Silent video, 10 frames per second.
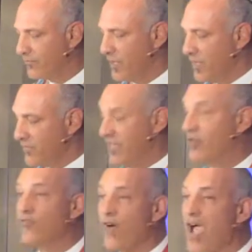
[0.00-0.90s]
The
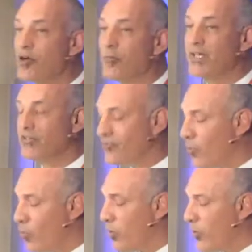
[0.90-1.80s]
environment
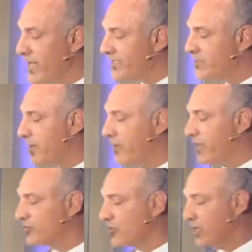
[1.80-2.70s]
where we
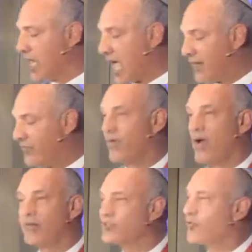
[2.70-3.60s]
experience our lives
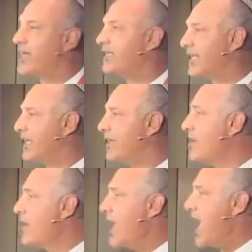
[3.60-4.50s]
varies greatly.
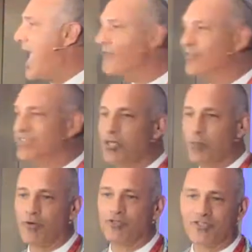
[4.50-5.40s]
Every single
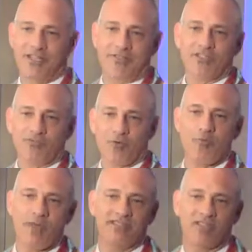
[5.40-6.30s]
person in this
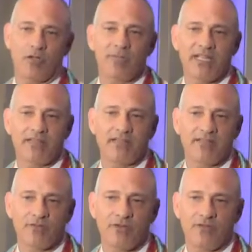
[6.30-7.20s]
room has a completely
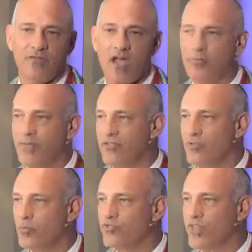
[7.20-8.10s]
different environment
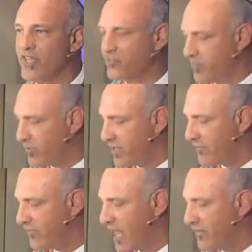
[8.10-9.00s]
in which they
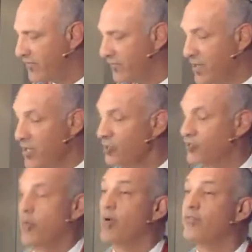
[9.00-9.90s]
experience life.
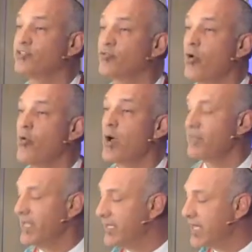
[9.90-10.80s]
Some of us grow
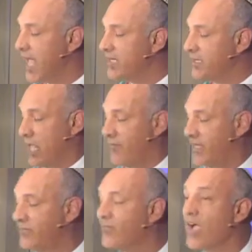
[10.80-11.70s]
up in a loving
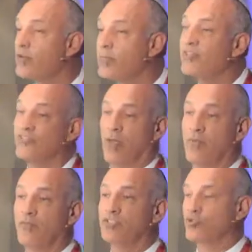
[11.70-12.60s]
environment. Some
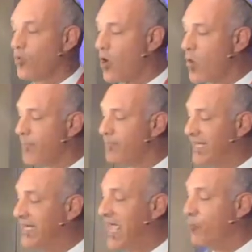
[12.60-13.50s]
of us grow up
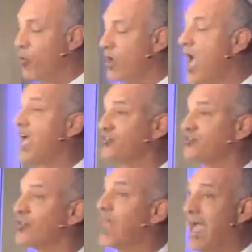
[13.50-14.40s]
in a more
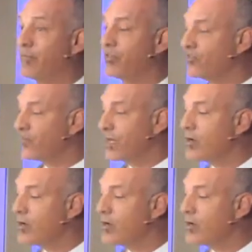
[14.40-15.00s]
hostile atmosphere.